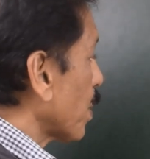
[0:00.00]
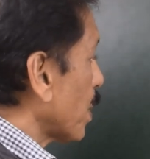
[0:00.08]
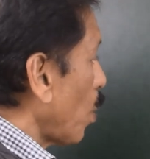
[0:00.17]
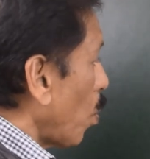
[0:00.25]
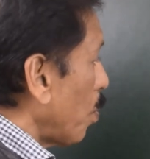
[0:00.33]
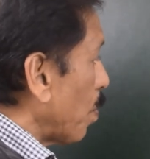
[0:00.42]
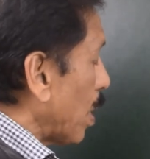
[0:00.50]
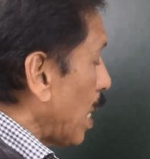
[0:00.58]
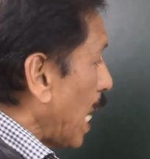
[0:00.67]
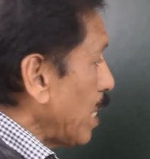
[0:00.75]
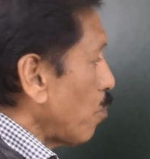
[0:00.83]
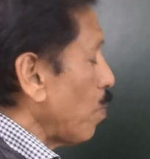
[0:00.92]

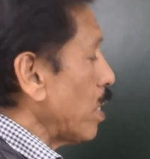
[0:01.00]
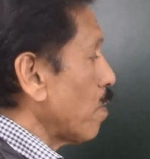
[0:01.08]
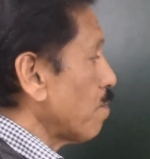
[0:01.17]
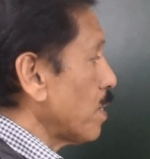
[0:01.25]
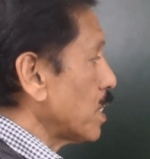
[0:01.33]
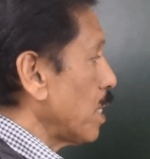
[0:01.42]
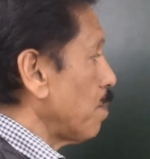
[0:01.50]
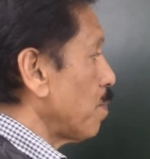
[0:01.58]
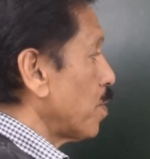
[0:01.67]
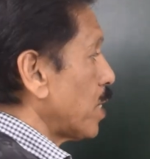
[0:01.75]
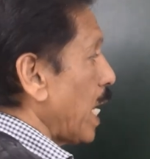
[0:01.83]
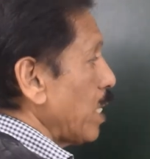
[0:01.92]
lightweight of the ship
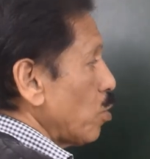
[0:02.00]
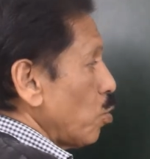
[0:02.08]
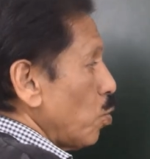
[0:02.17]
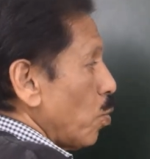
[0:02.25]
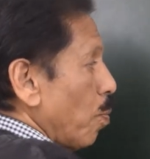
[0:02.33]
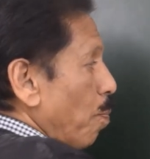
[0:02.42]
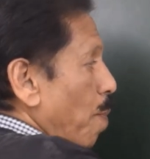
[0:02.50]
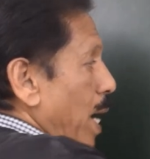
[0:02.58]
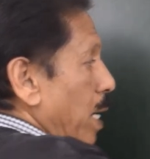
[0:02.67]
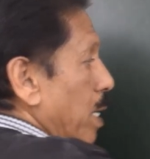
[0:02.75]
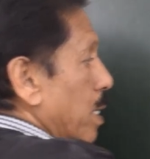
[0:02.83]
trying to bend